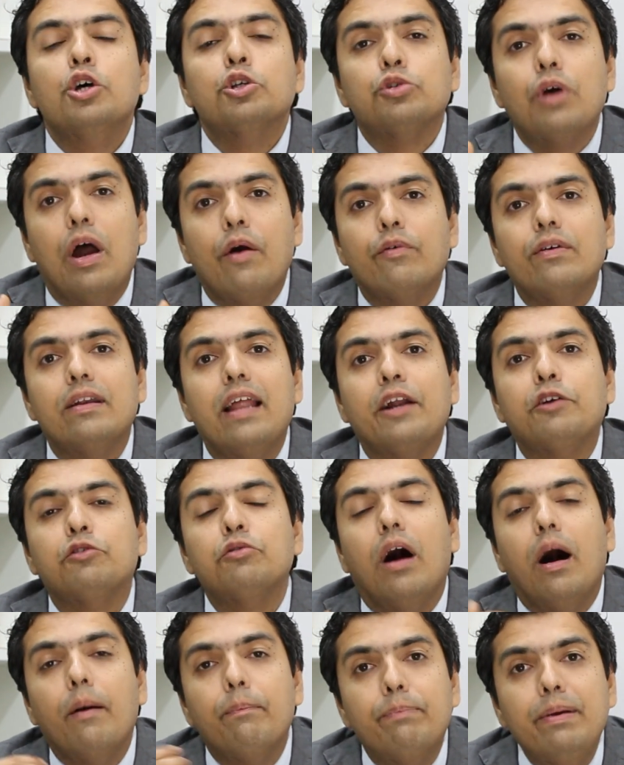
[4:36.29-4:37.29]
So I would like
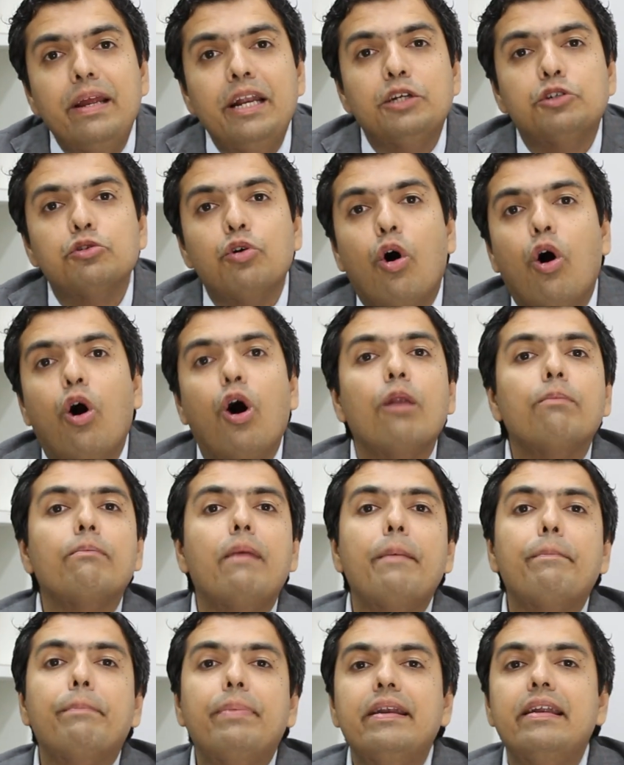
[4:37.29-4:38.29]
to appeal to all
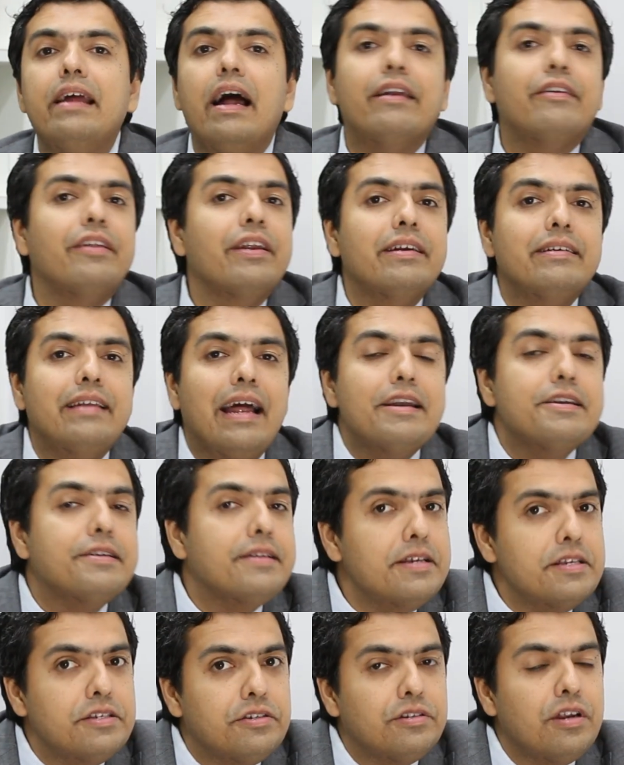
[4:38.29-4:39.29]
my pediatric
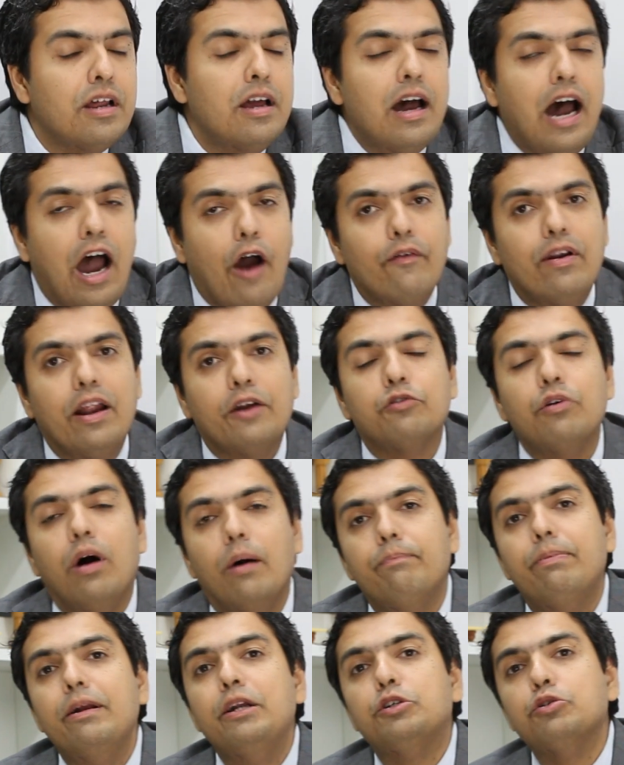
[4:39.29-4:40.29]
dentists, I would like to
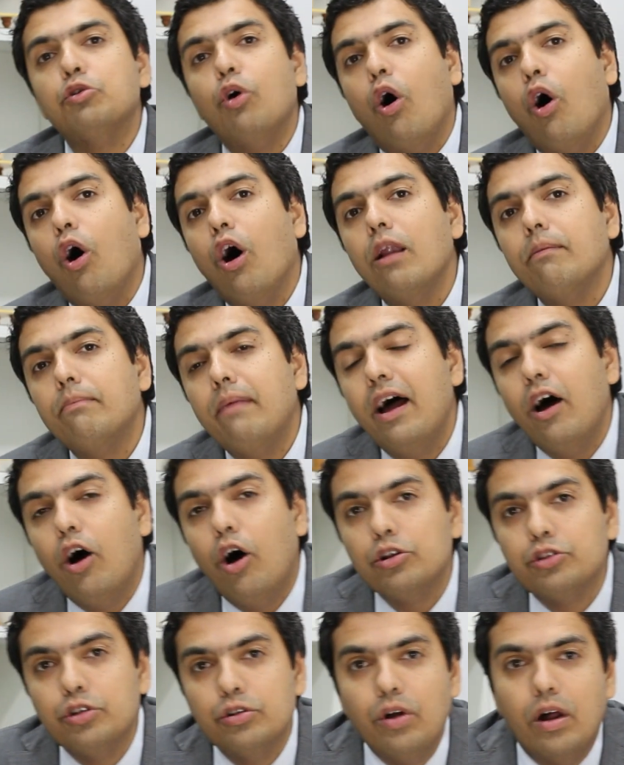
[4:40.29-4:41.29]
appeal to all my
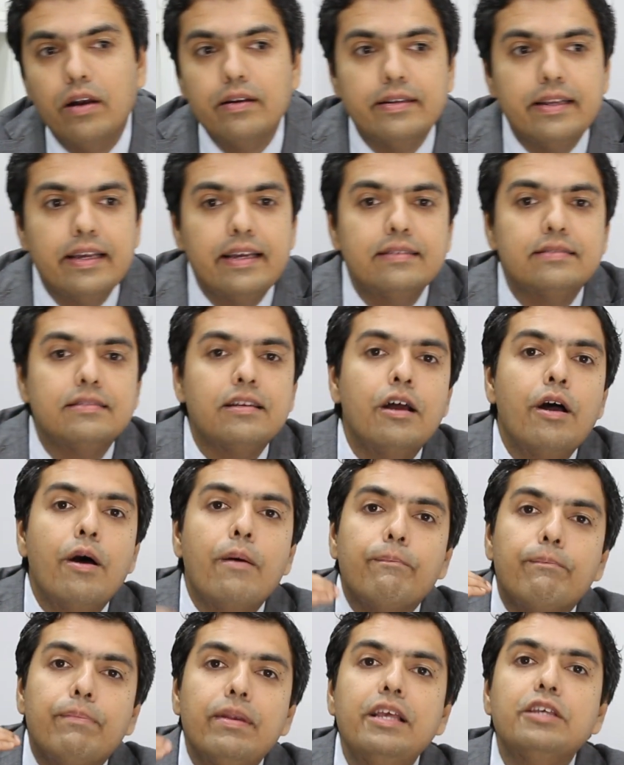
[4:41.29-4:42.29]
orthodontists,
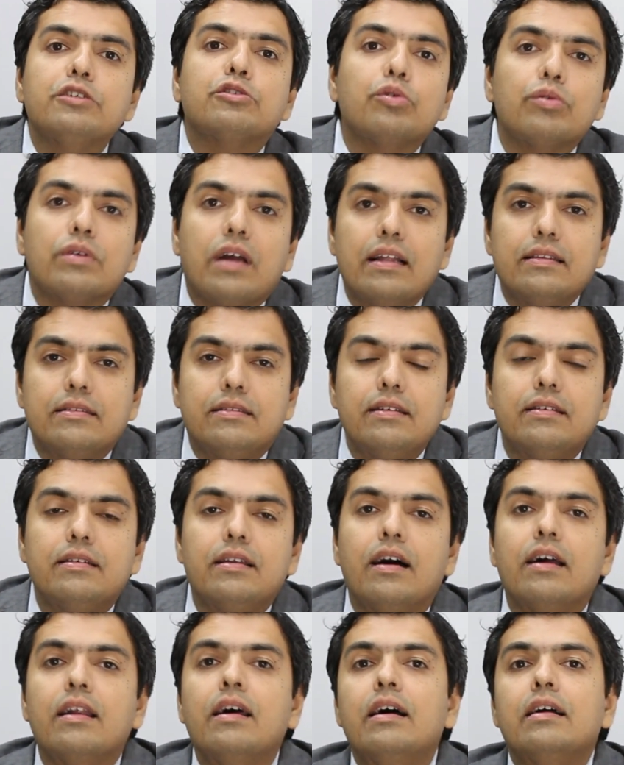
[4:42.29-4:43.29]
please do
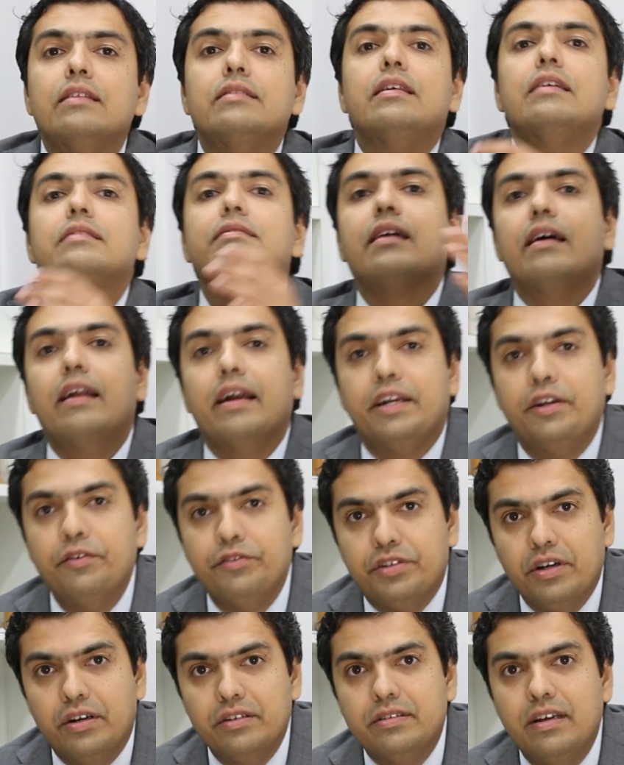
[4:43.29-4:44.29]
consider this corrective
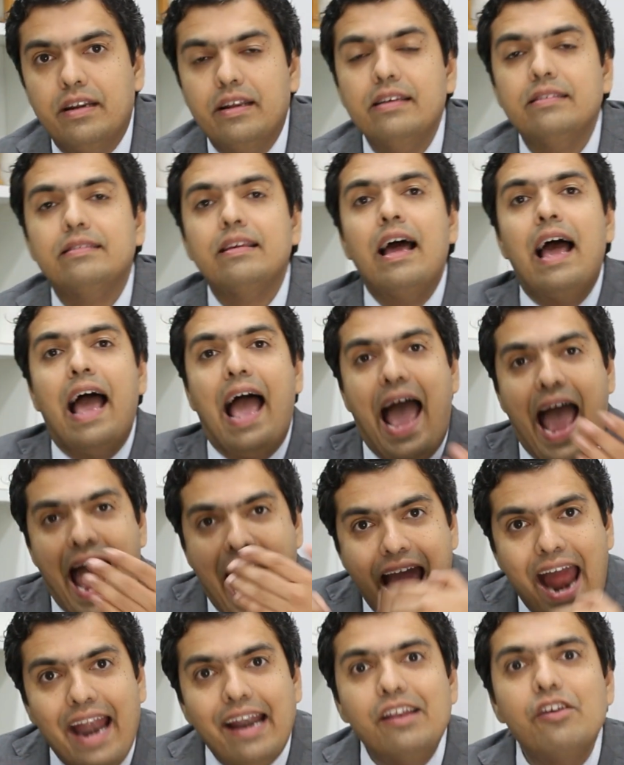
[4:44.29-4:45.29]
surgeries
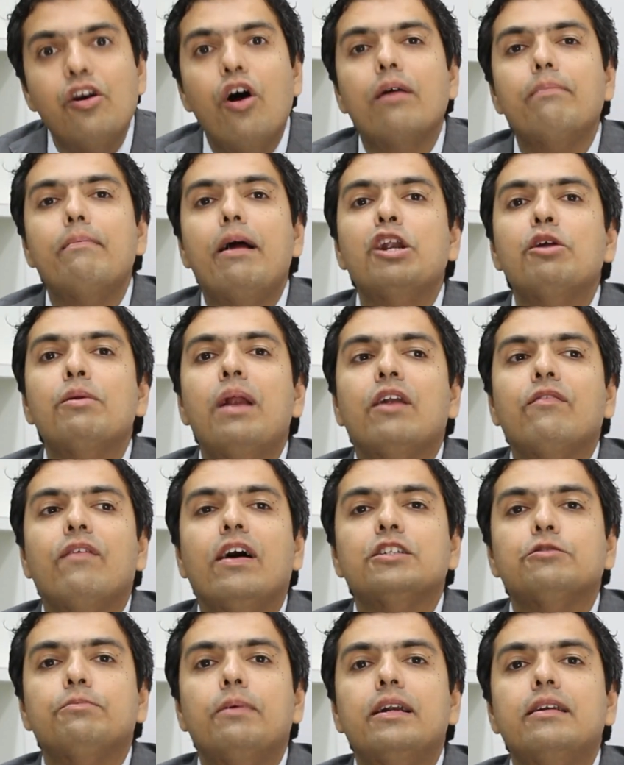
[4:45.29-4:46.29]
and your mandibular
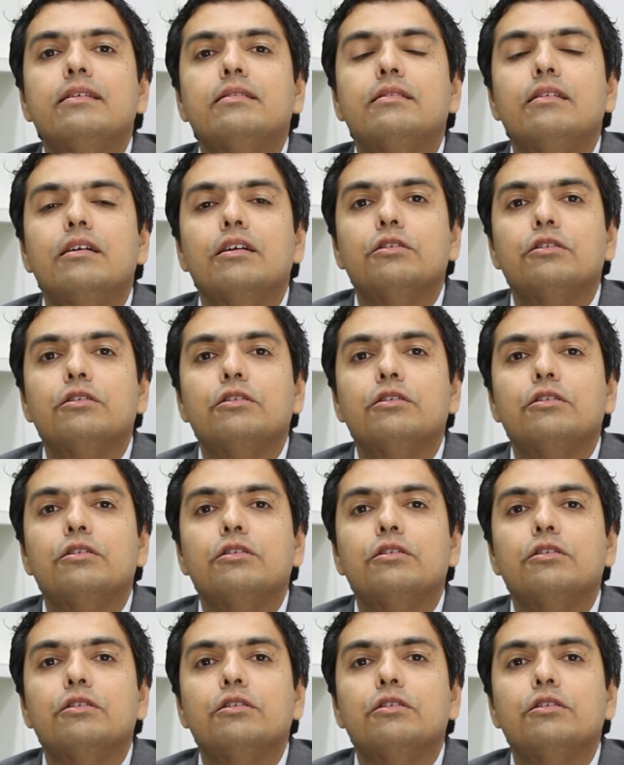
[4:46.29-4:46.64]
advancement